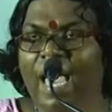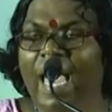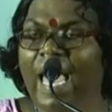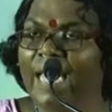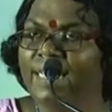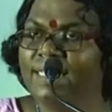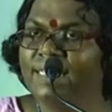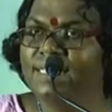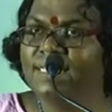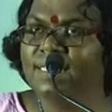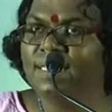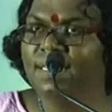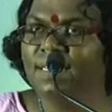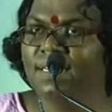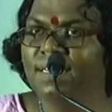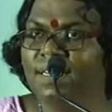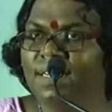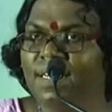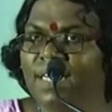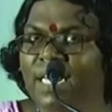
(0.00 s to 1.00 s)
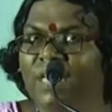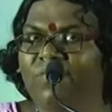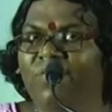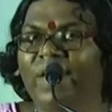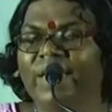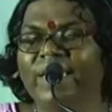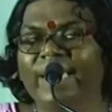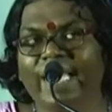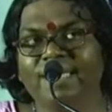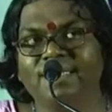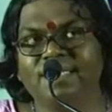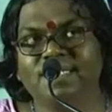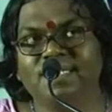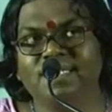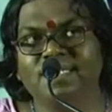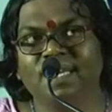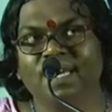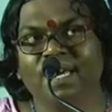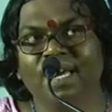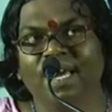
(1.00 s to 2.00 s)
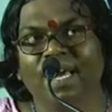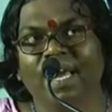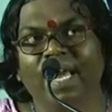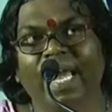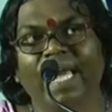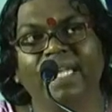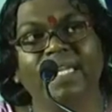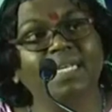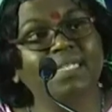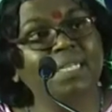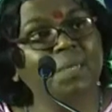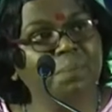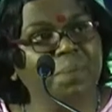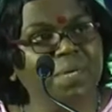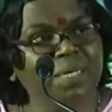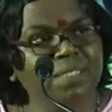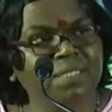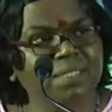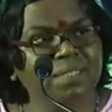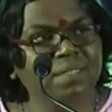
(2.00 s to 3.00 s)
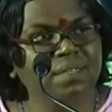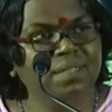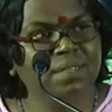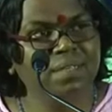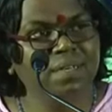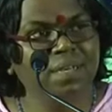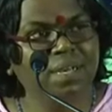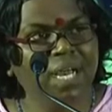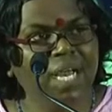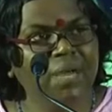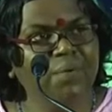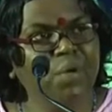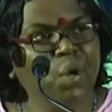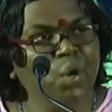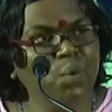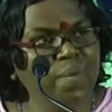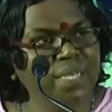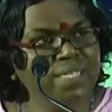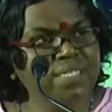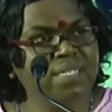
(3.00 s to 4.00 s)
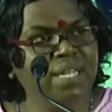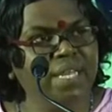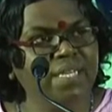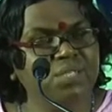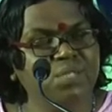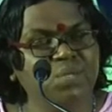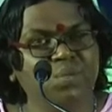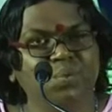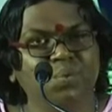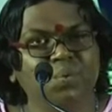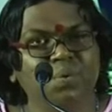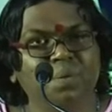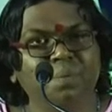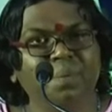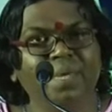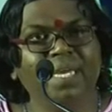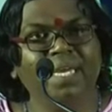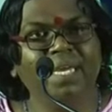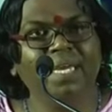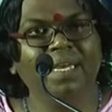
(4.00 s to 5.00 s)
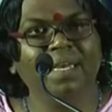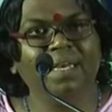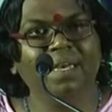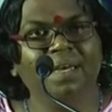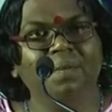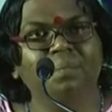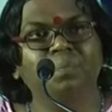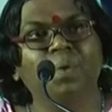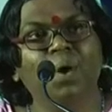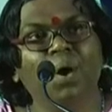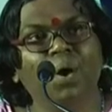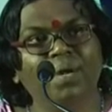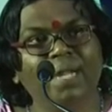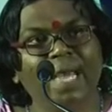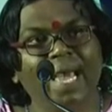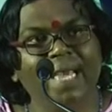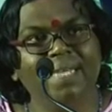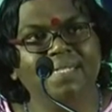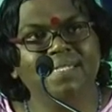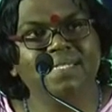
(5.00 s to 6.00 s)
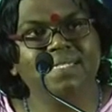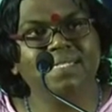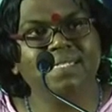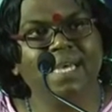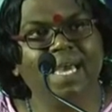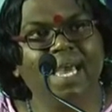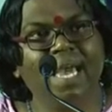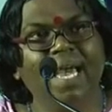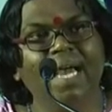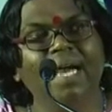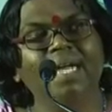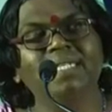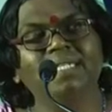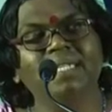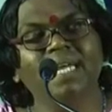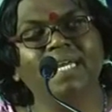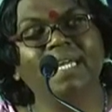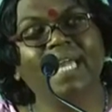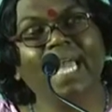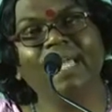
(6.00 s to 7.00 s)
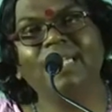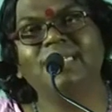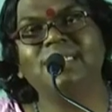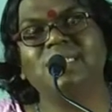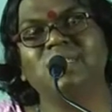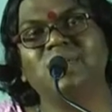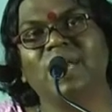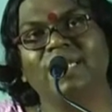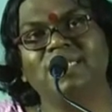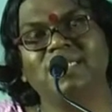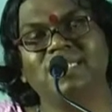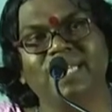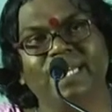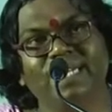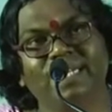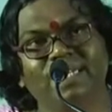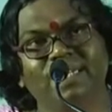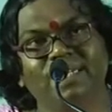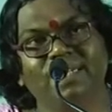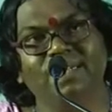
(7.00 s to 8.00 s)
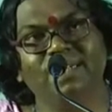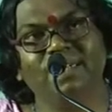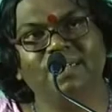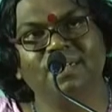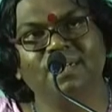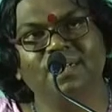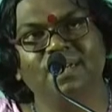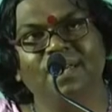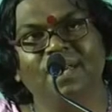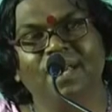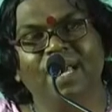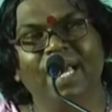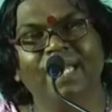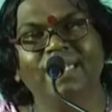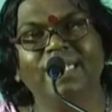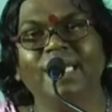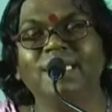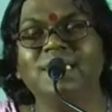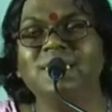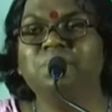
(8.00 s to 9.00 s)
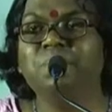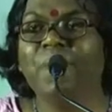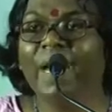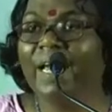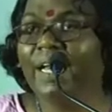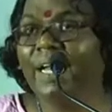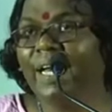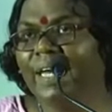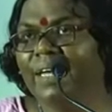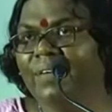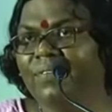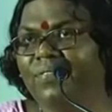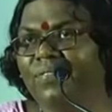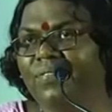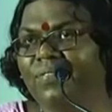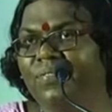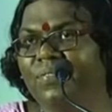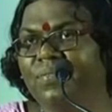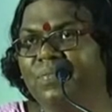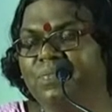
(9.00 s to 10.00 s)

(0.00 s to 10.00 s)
And if I get another birth, I would always like to be born as, again as a transgender. And that is my life.